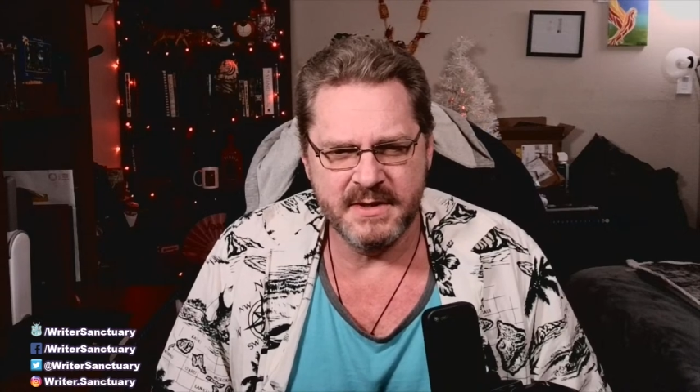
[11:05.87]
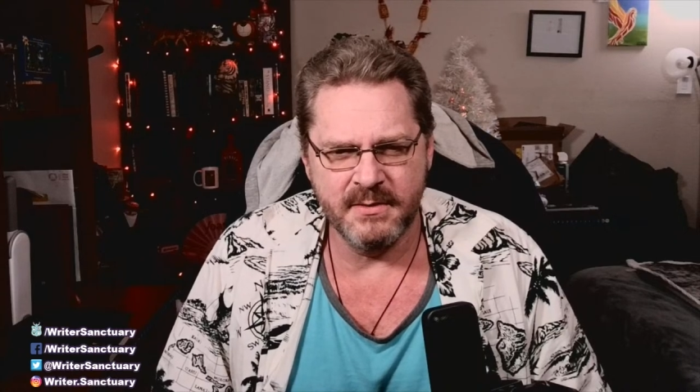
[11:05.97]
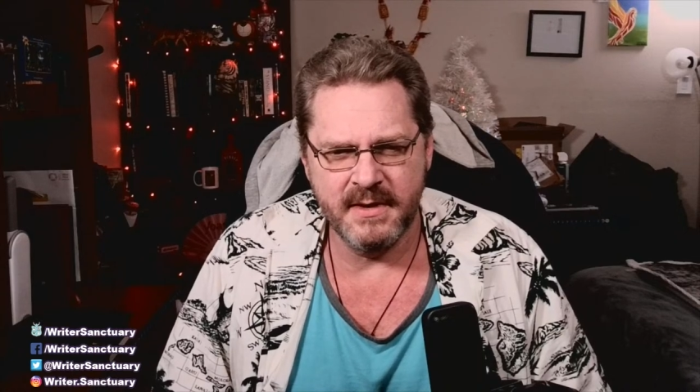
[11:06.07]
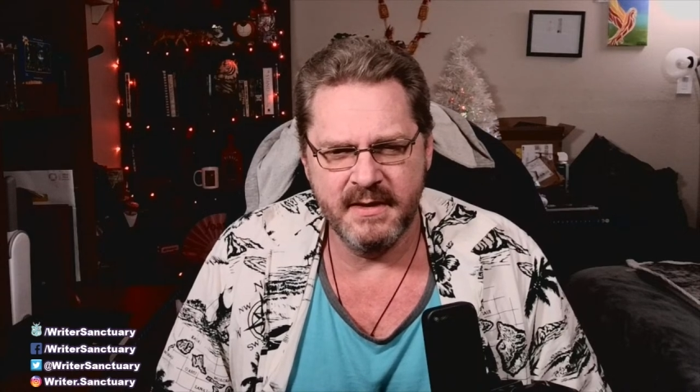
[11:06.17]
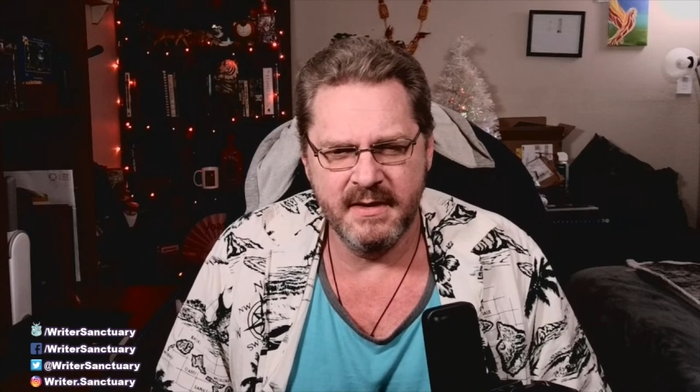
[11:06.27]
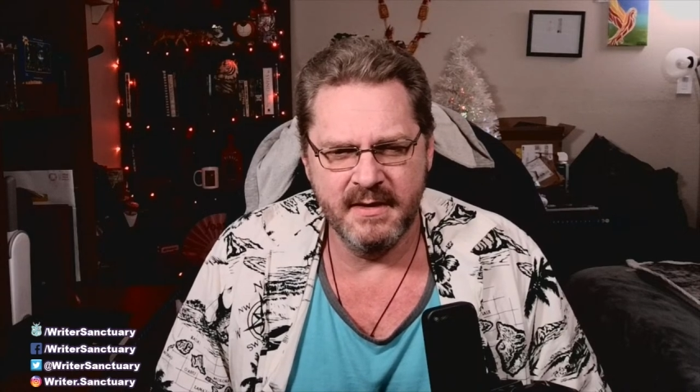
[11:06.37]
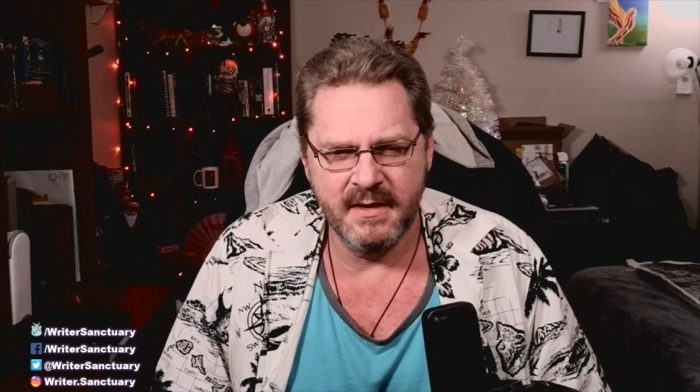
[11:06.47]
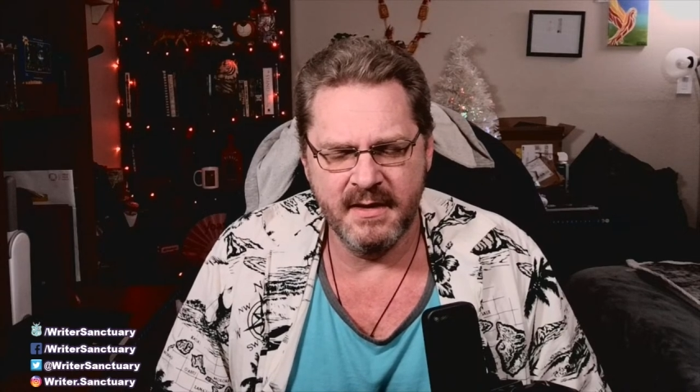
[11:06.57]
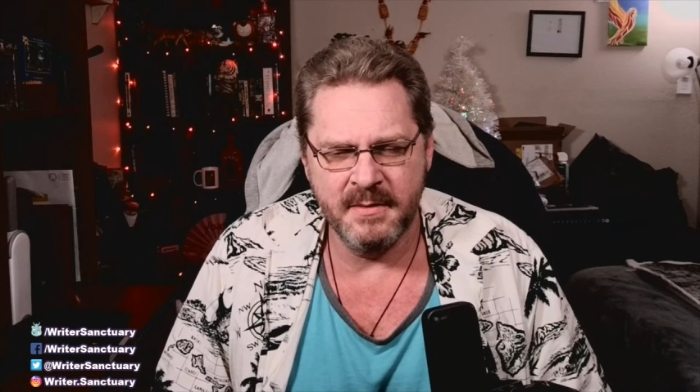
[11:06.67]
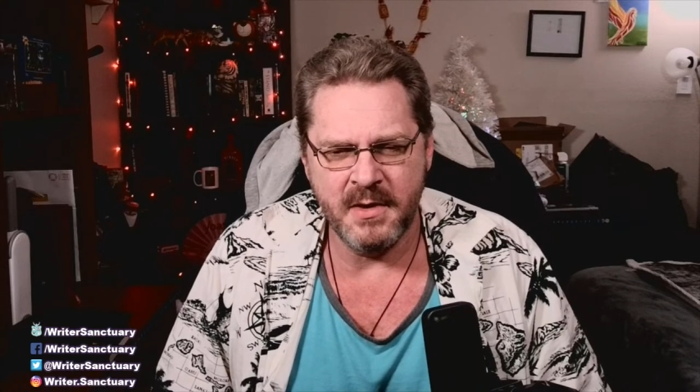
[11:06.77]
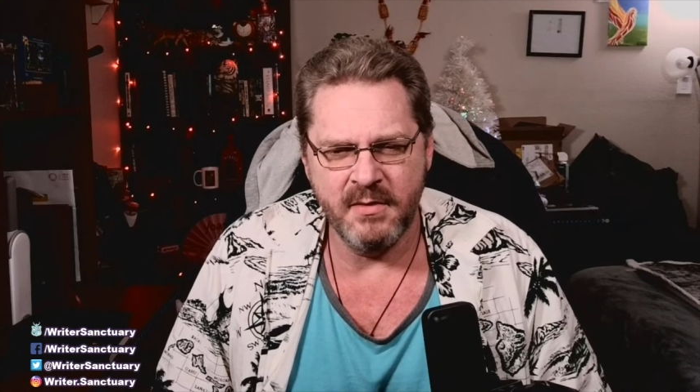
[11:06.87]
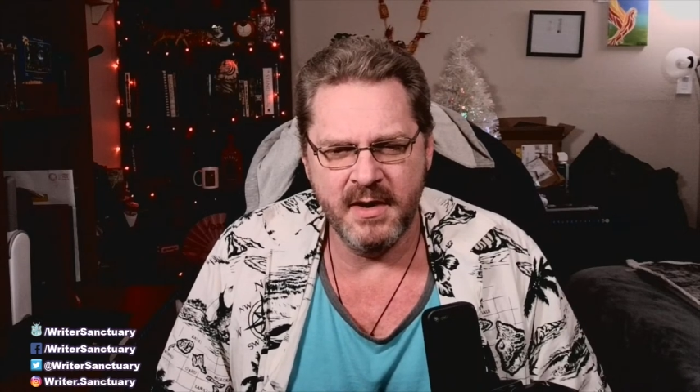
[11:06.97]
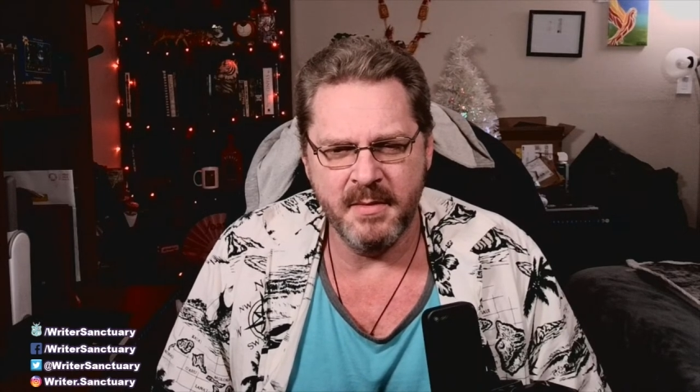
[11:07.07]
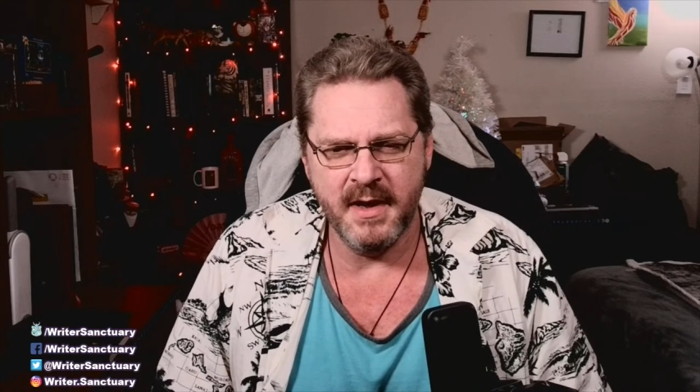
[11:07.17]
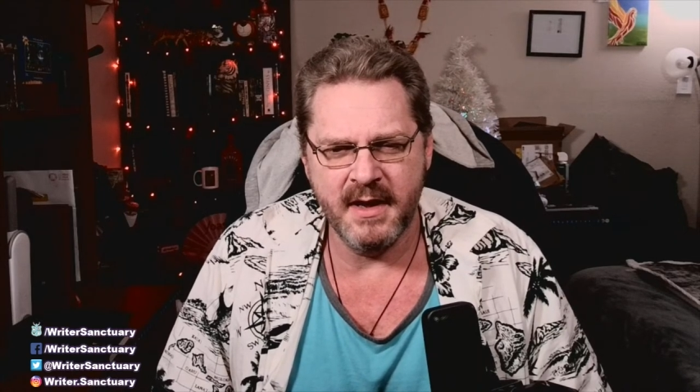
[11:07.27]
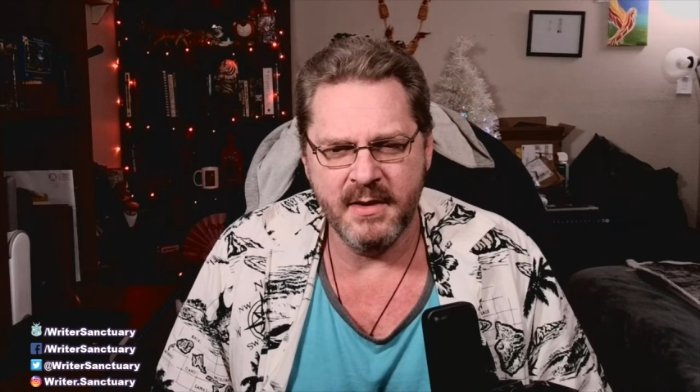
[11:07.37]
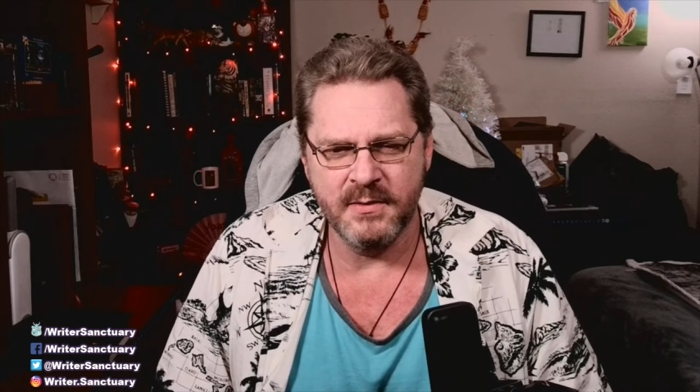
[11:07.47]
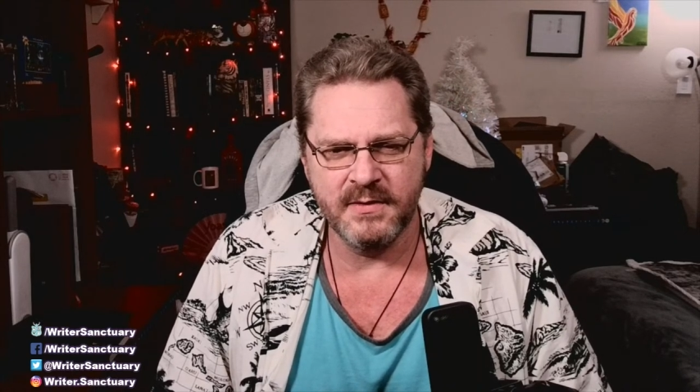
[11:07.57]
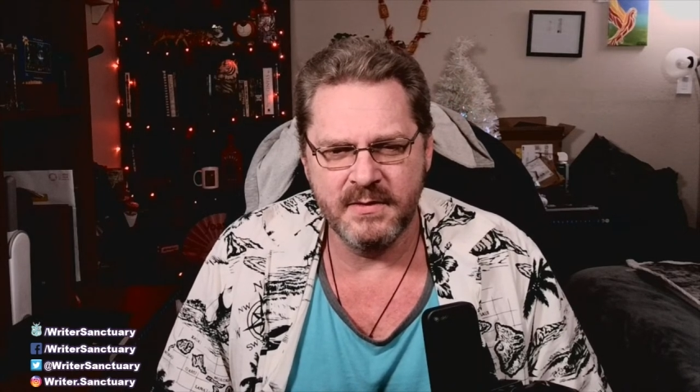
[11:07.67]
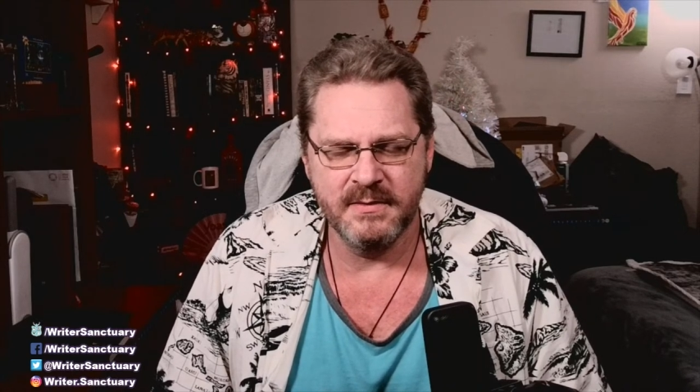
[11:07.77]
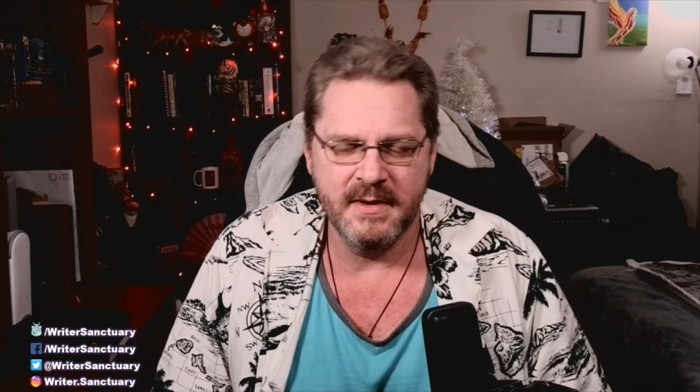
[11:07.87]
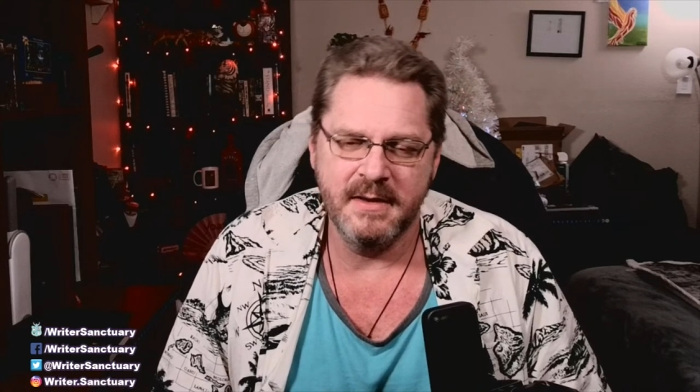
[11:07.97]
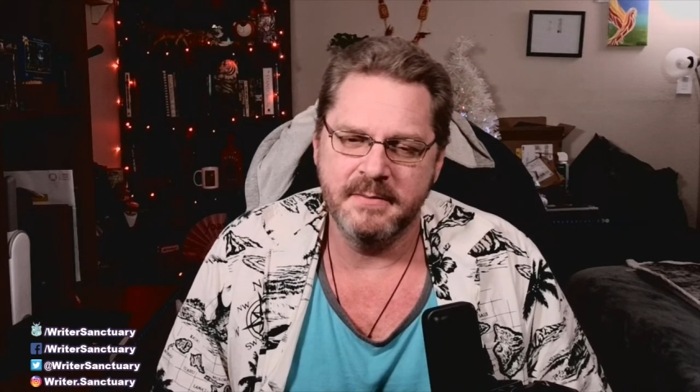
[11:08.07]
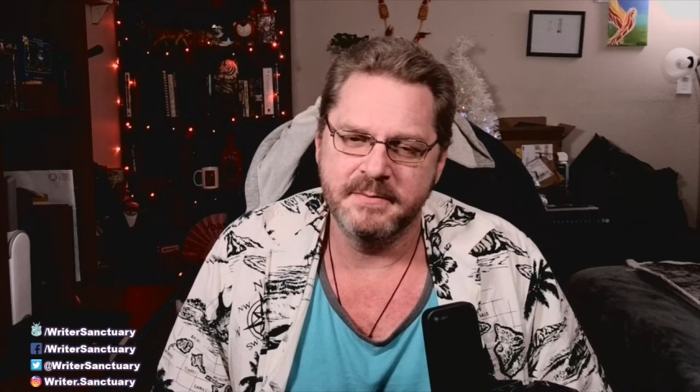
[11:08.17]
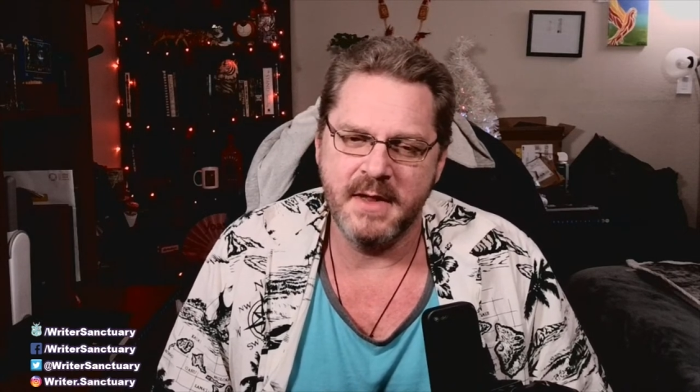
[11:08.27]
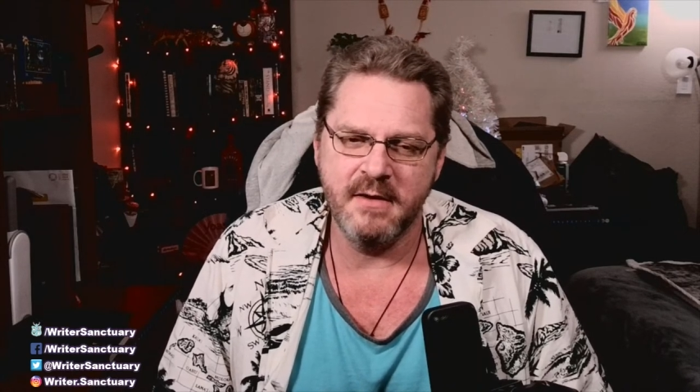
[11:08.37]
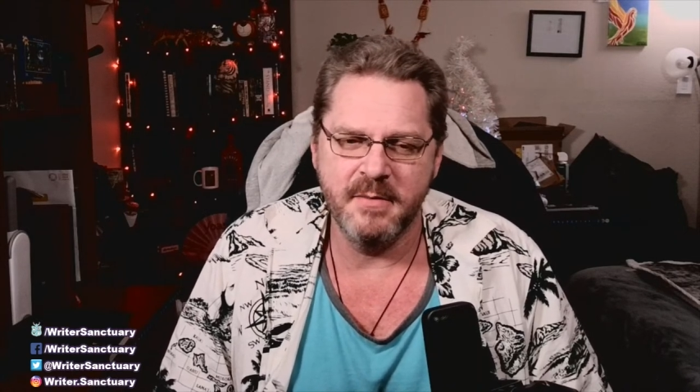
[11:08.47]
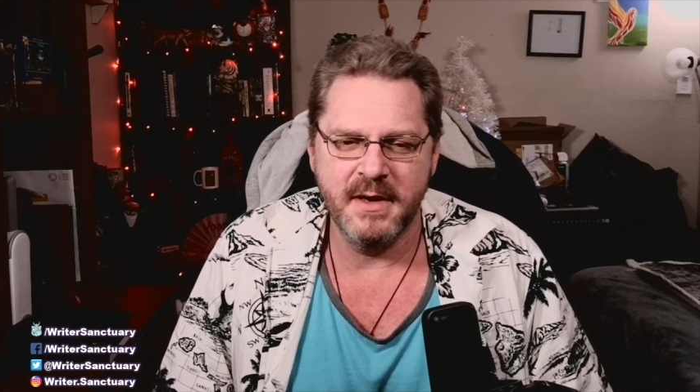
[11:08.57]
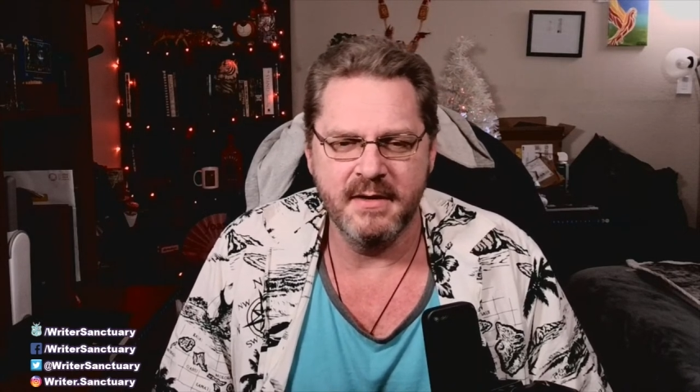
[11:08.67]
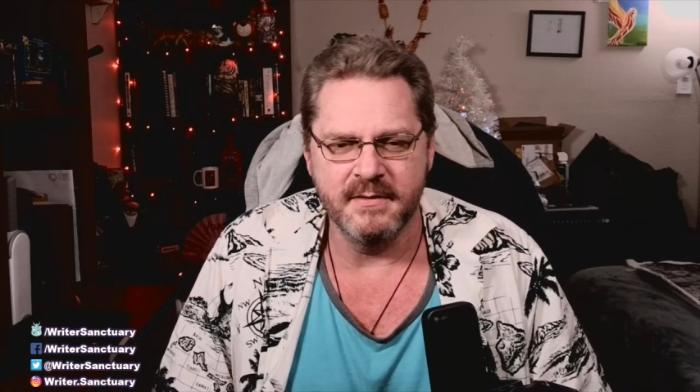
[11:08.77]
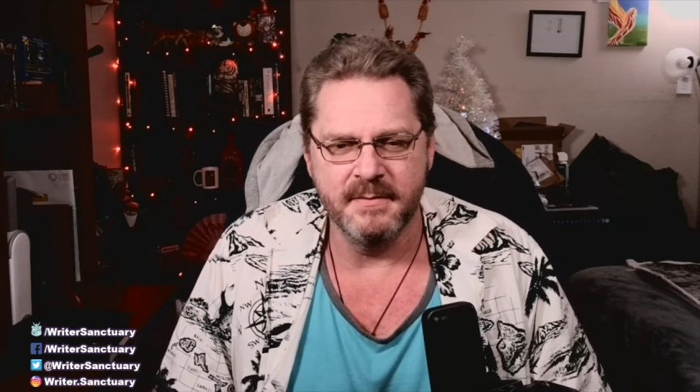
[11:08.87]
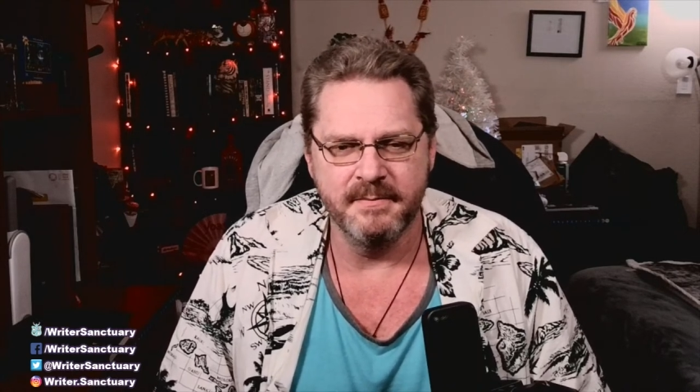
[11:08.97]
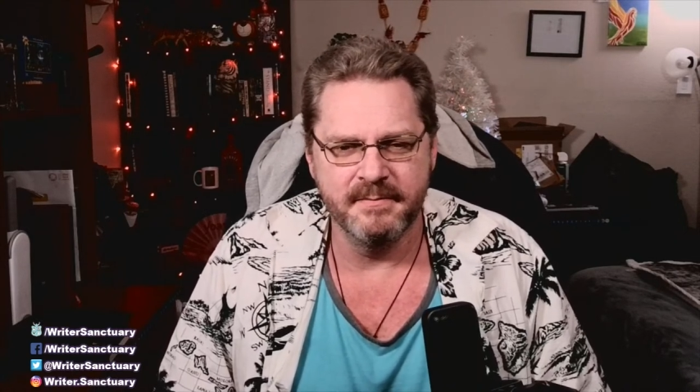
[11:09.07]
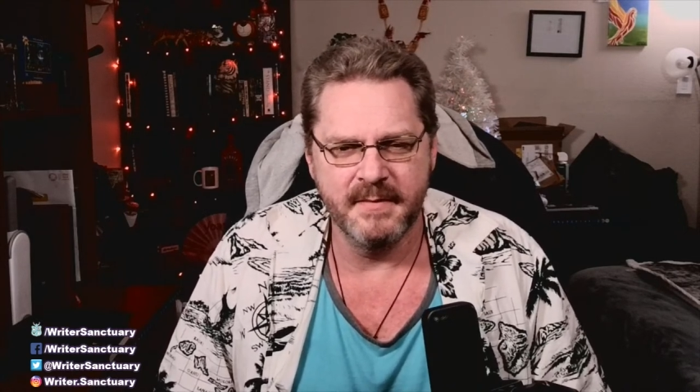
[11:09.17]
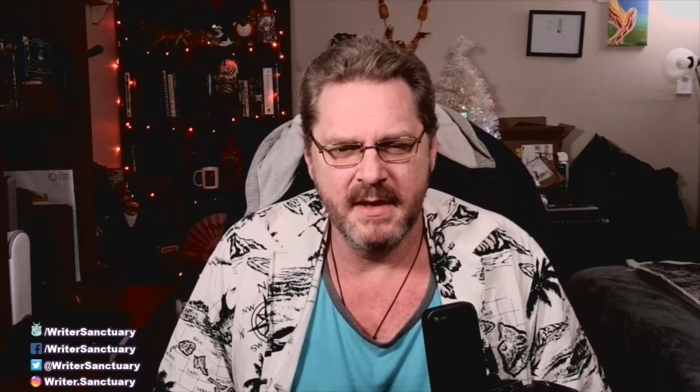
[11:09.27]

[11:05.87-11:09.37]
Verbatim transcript: I'm still renting. I'm not ready to buy a house. Well, not everybody is.